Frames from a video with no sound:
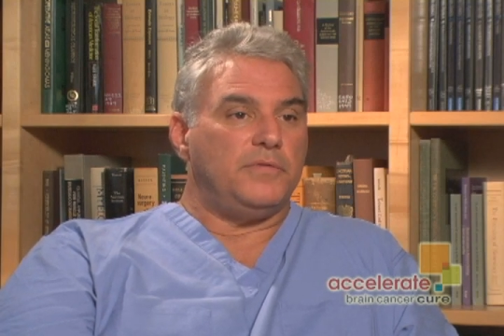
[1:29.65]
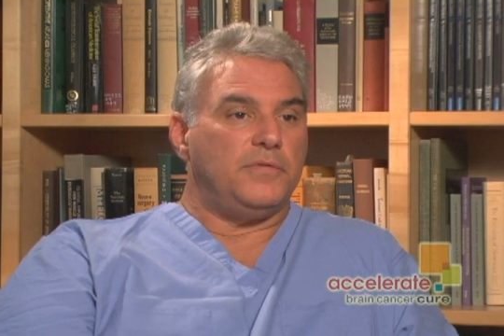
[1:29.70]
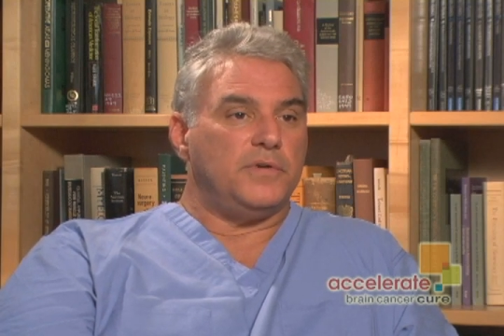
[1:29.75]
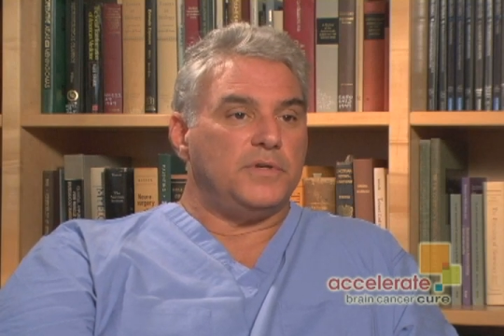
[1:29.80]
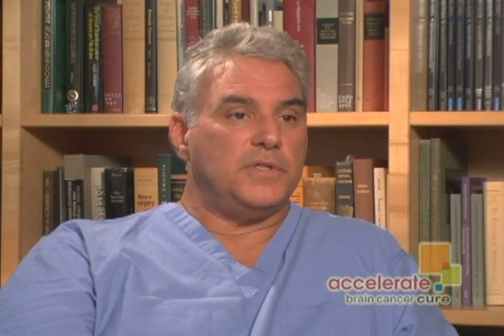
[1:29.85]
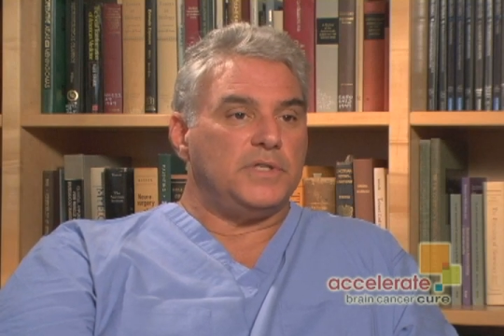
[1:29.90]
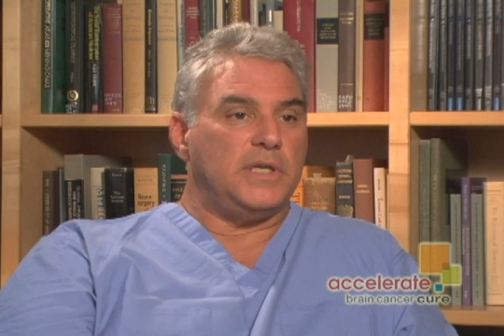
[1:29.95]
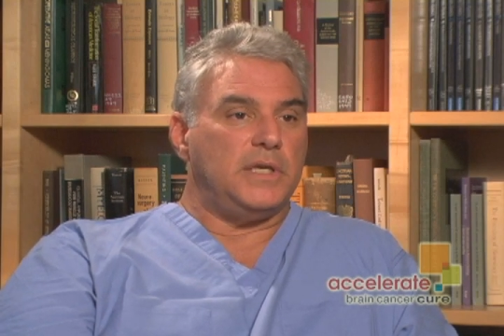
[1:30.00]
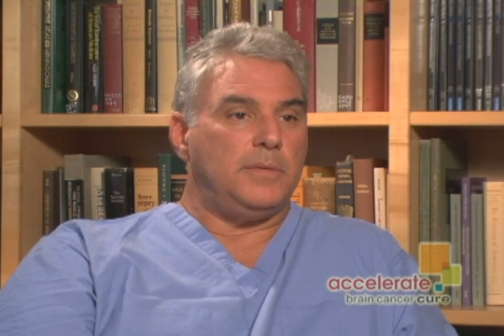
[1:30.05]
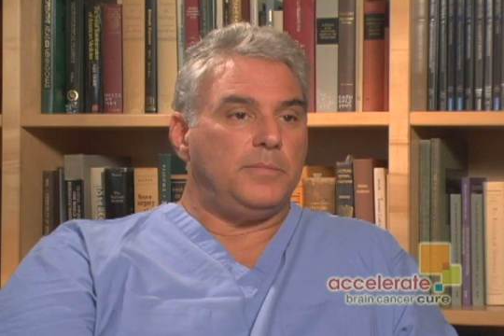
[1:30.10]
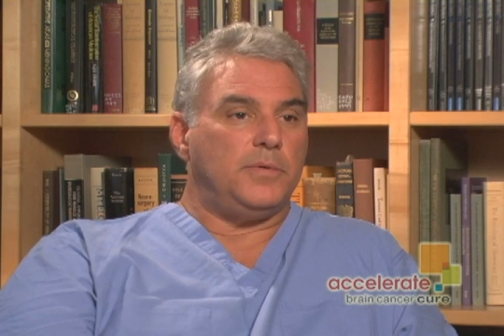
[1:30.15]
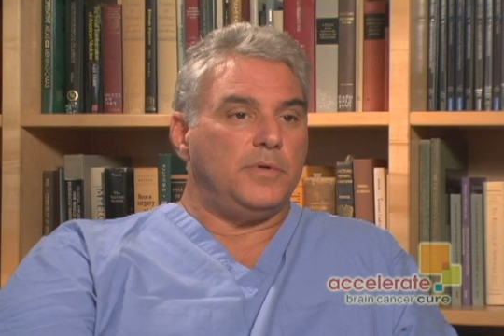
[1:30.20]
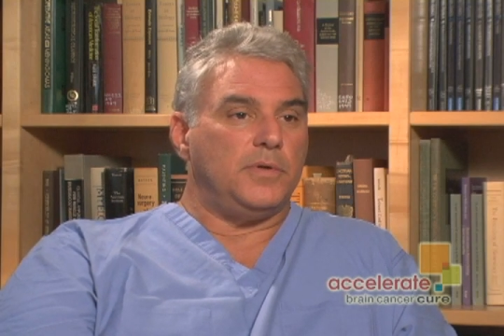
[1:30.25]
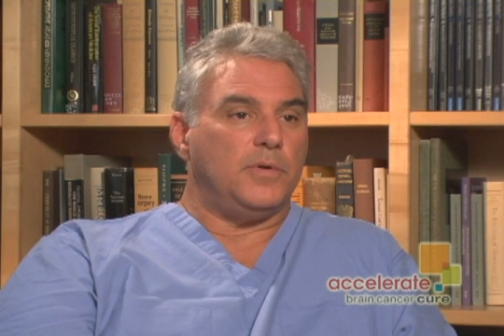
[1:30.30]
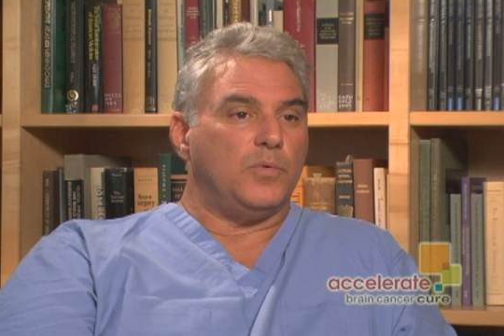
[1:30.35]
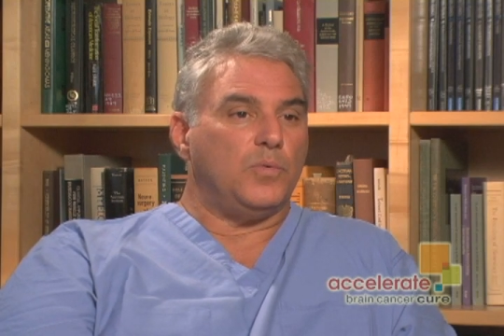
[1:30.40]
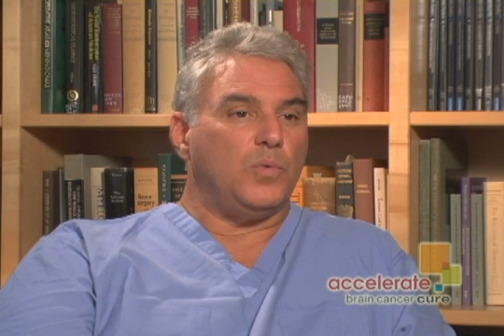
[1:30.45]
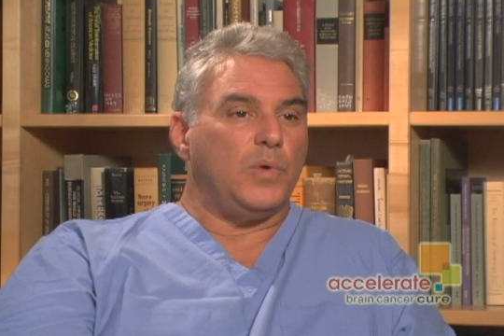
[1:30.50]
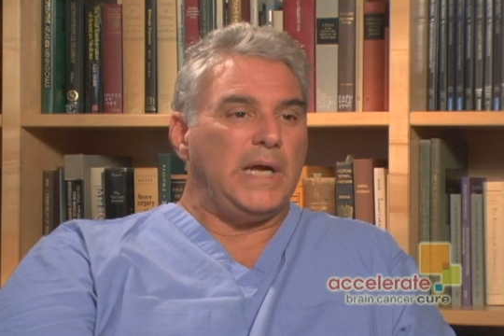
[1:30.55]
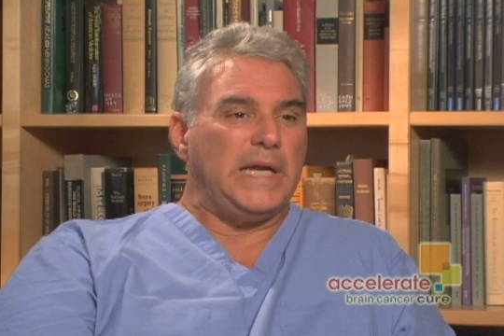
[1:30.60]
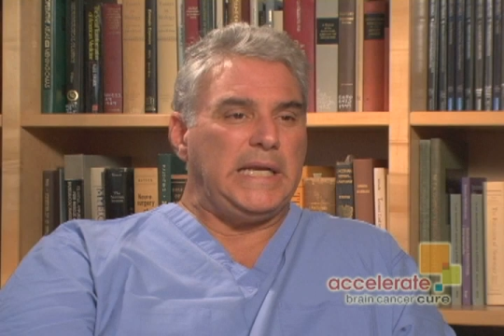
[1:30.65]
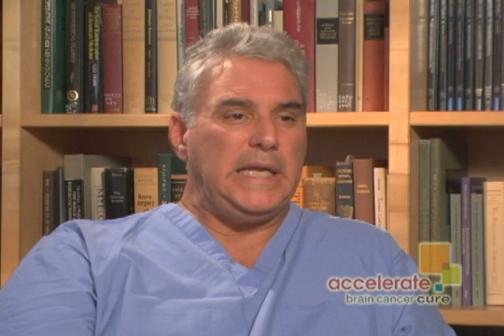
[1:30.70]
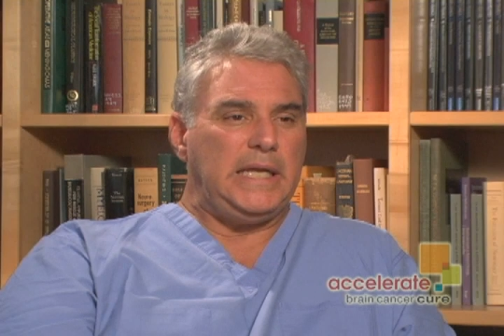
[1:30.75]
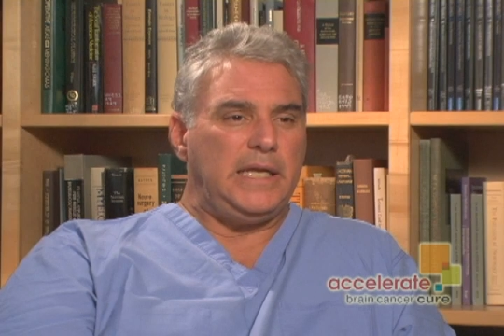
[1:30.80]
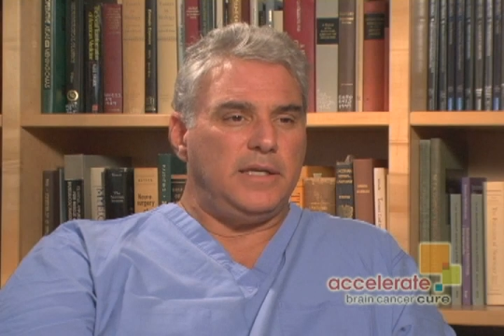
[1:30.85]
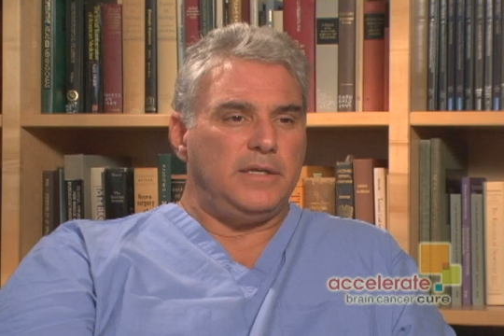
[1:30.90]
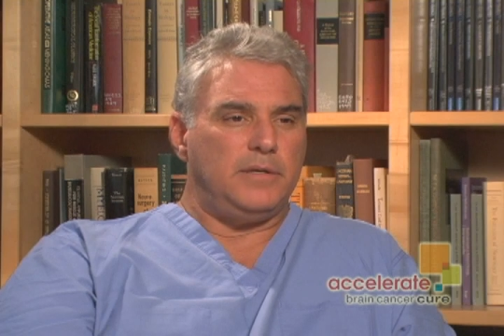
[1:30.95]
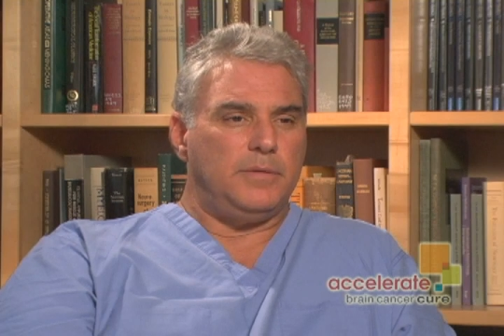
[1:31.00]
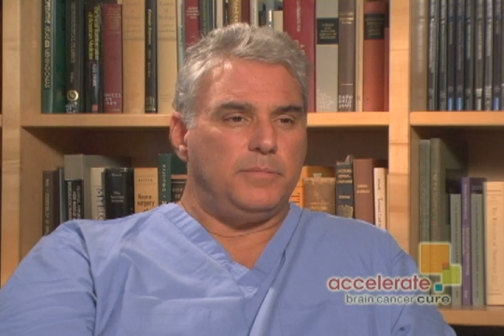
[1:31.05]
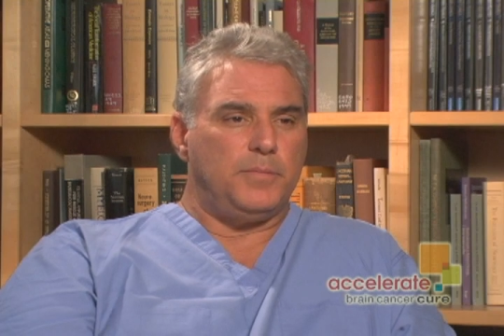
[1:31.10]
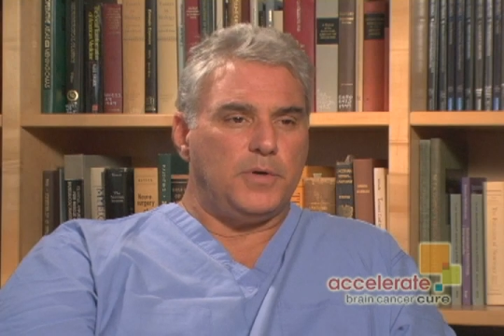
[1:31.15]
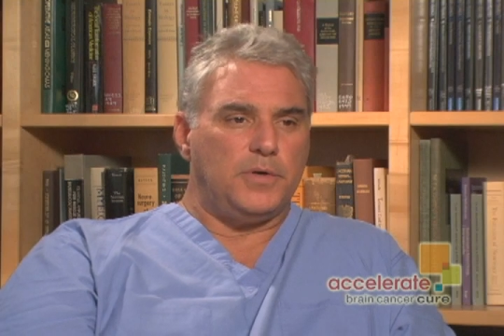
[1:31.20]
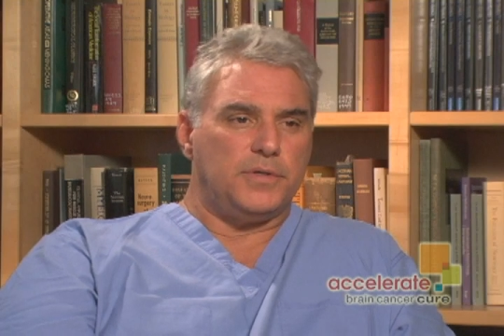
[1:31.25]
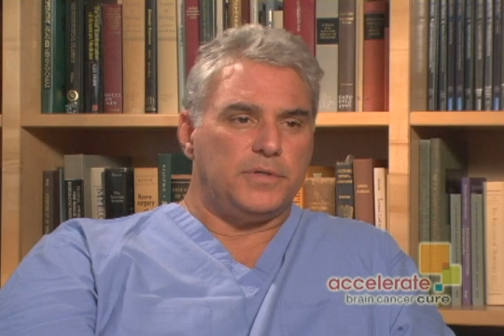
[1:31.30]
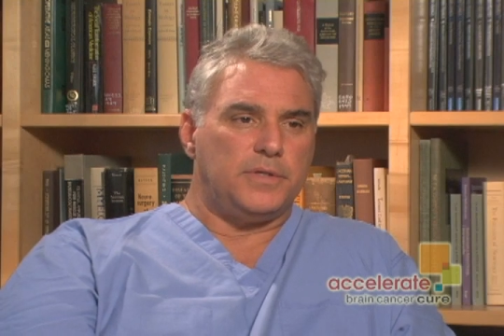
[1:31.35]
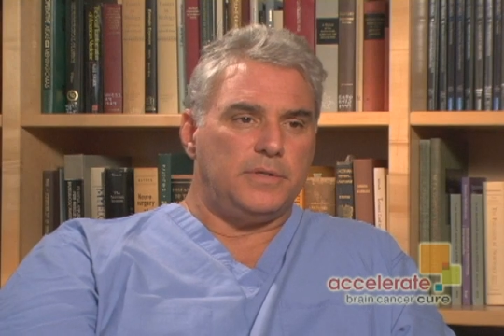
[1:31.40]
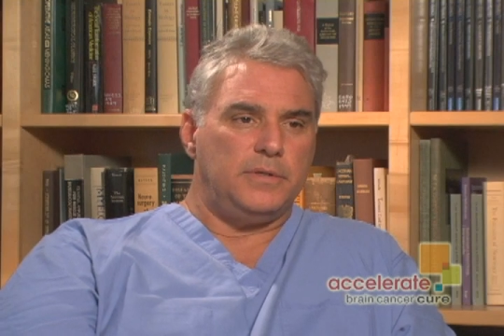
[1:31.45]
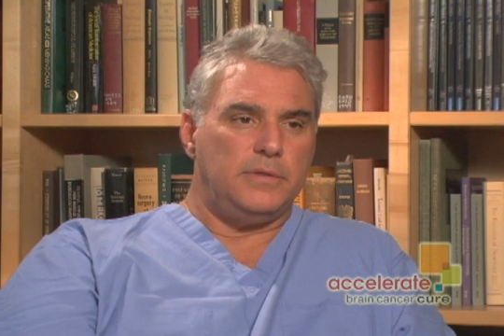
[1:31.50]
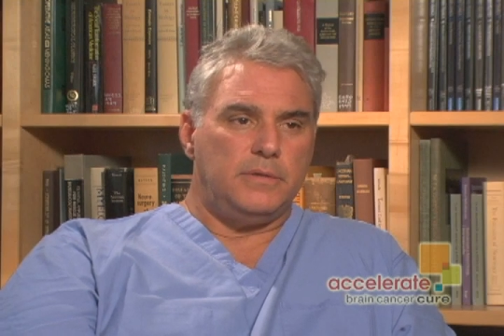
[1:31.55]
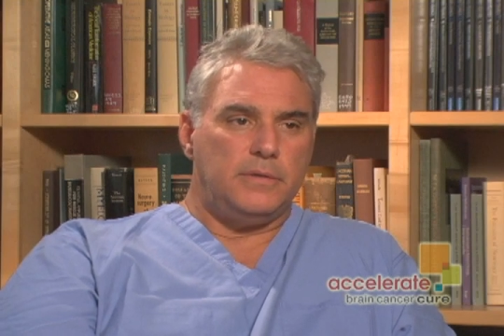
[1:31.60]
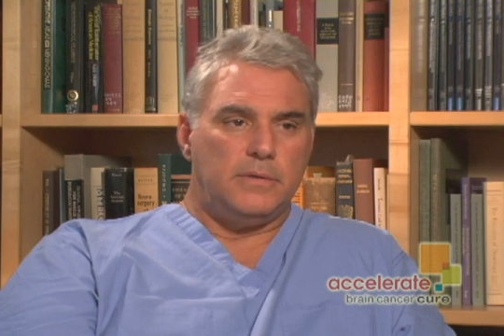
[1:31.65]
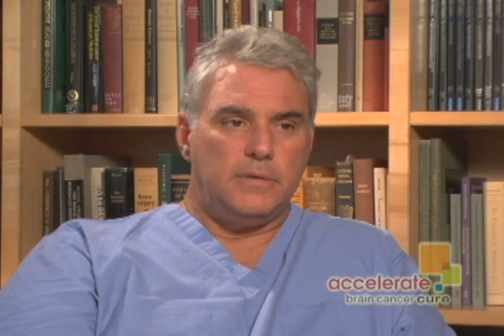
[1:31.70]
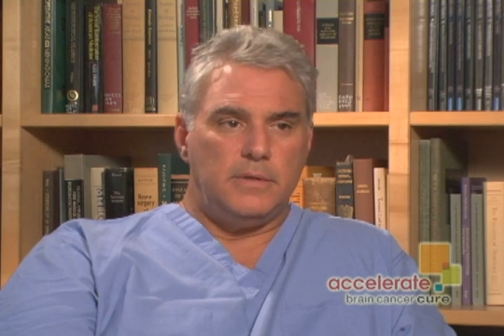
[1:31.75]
for example, in a right-handed person,